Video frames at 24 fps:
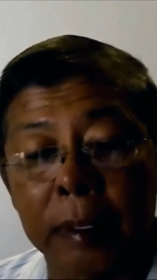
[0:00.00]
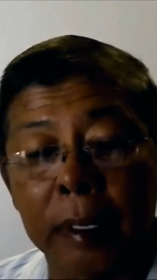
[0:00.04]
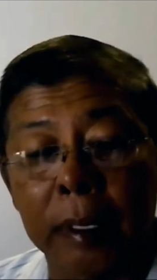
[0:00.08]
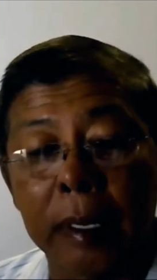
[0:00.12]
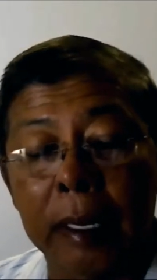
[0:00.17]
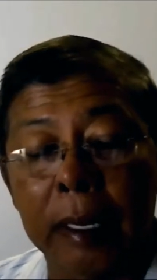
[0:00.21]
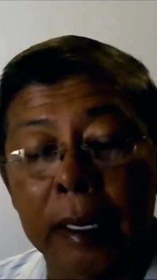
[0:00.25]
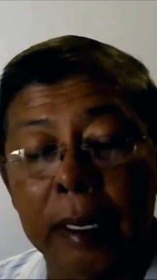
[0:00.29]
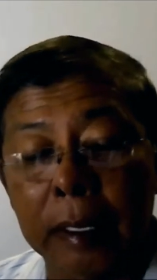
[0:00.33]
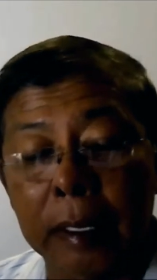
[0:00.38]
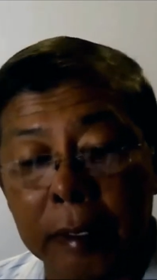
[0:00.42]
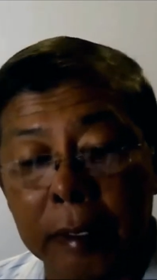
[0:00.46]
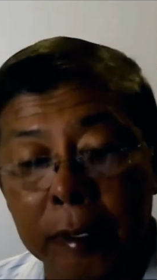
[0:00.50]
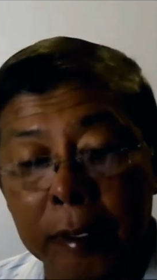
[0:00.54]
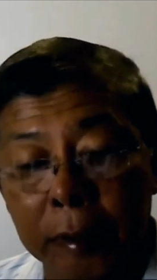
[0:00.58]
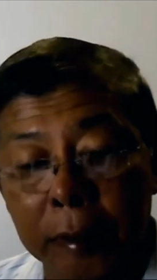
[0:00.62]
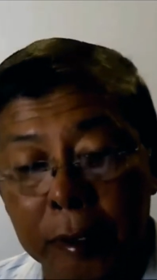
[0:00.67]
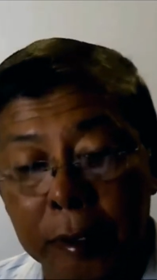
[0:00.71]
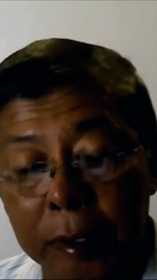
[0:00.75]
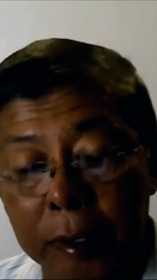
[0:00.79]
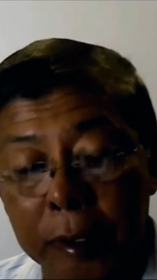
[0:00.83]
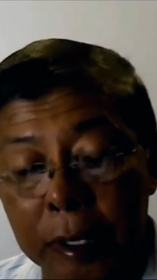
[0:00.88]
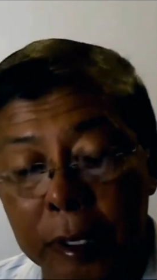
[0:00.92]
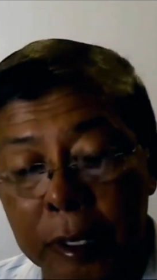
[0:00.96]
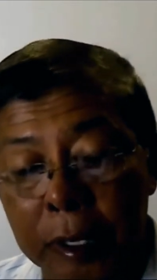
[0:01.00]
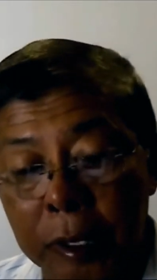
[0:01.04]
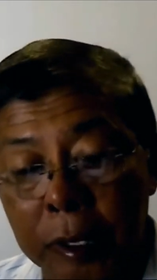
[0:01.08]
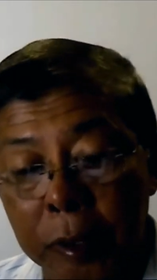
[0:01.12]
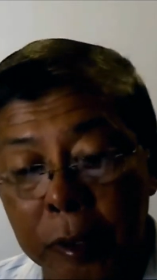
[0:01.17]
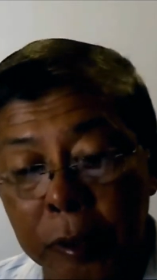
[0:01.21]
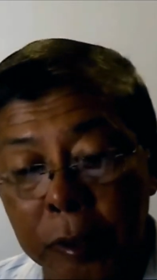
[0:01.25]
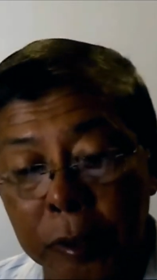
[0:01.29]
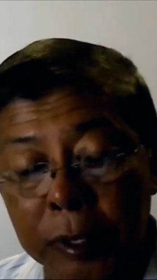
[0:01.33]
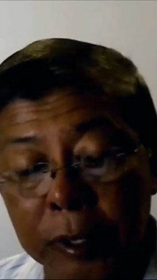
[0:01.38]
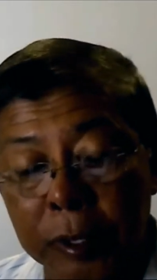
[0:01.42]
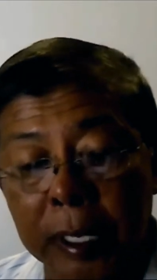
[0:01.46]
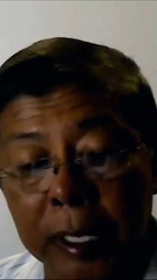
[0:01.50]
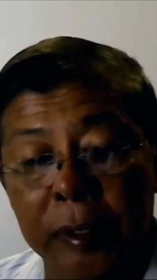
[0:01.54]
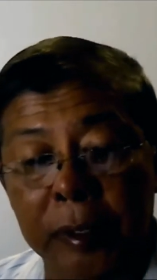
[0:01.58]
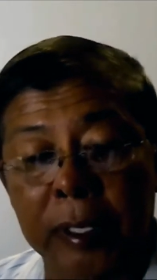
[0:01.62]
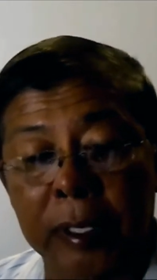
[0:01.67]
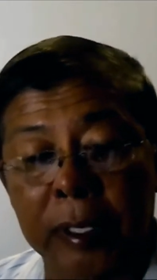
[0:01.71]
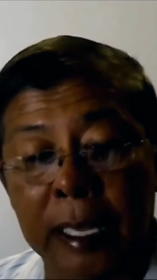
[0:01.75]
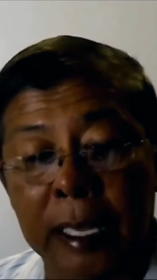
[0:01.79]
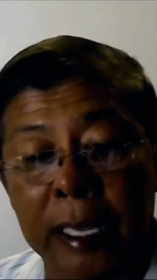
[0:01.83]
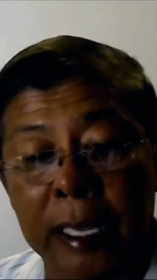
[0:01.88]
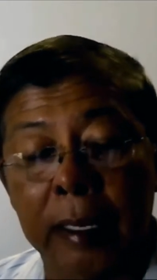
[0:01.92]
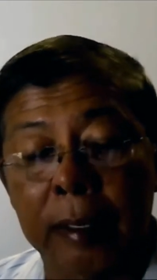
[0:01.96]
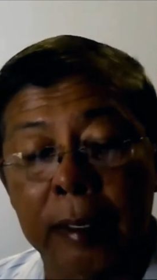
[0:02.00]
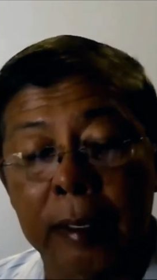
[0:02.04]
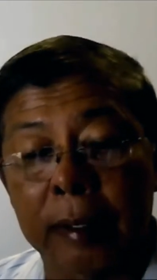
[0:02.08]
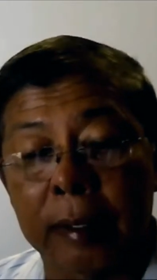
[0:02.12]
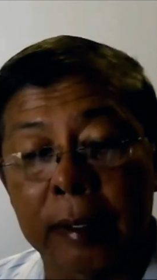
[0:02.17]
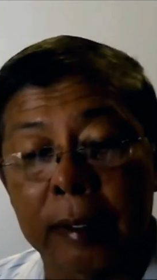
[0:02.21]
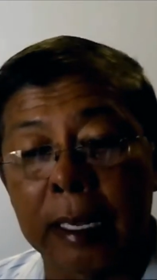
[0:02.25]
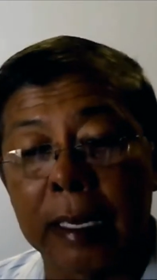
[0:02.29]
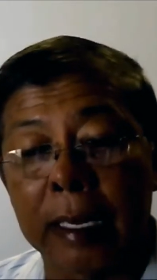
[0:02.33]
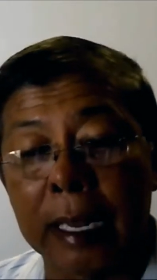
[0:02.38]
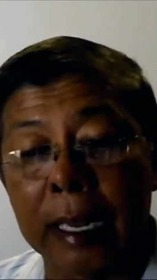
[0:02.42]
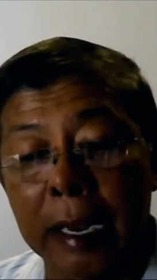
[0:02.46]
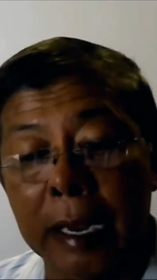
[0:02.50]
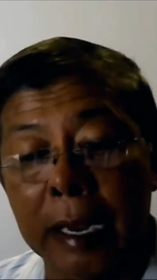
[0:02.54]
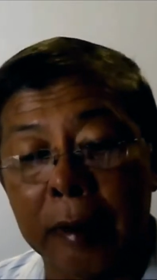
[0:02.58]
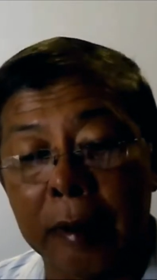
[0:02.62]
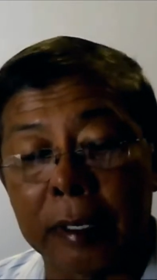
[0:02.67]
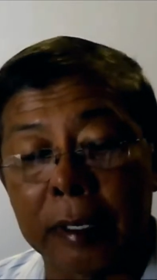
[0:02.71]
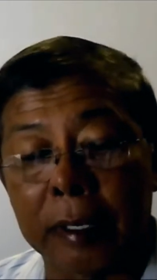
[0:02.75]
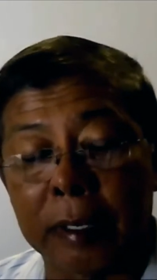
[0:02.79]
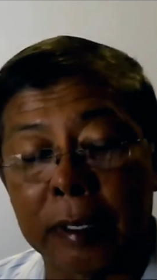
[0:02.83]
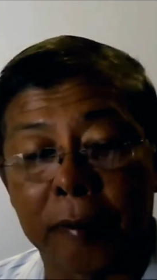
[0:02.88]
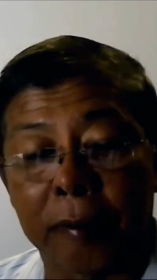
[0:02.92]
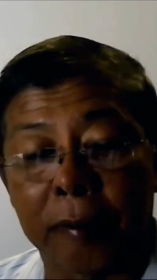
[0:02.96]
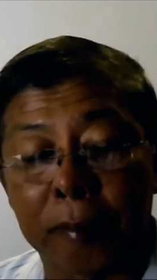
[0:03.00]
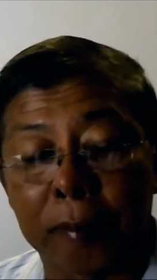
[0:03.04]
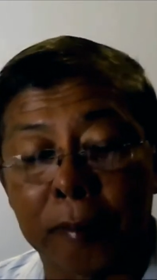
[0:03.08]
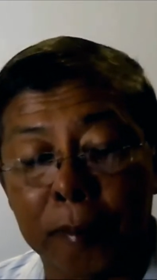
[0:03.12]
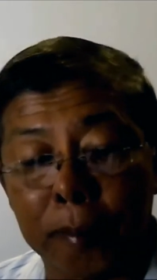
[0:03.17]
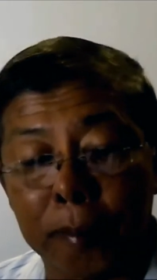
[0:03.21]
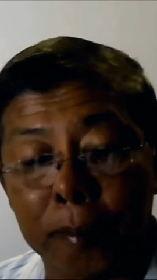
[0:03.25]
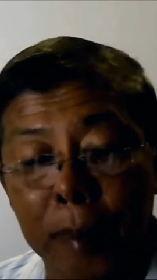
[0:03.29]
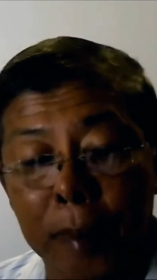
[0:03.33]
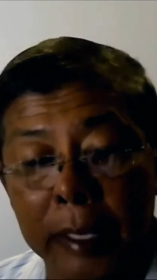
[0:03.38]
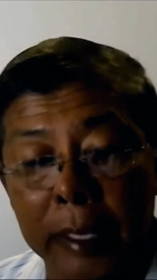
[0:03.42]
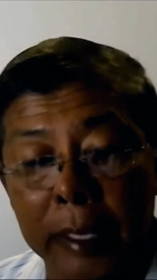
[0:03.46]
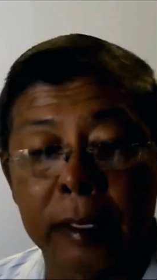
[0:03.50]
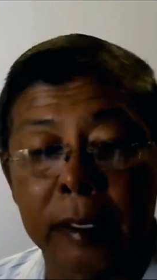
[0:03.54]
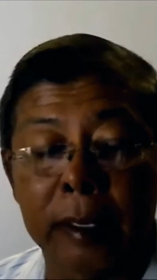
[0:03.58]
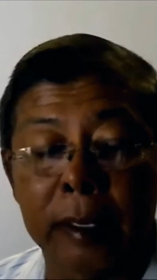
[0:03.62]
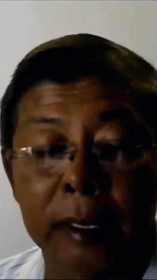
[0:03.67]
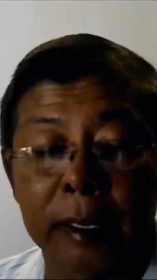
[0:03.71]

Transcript: to use their skills in areas of modern